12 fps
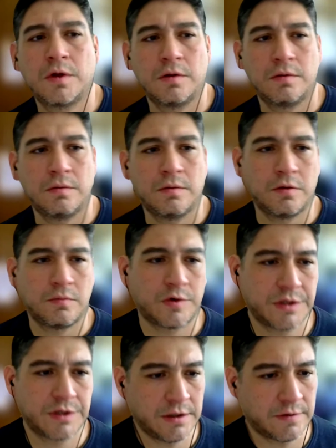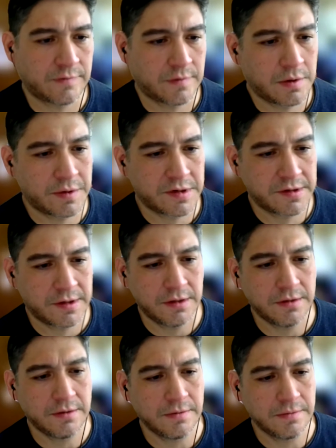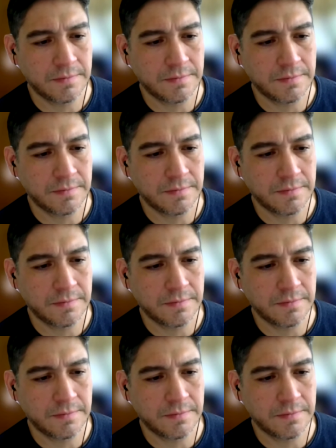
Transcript: not more changes from our side.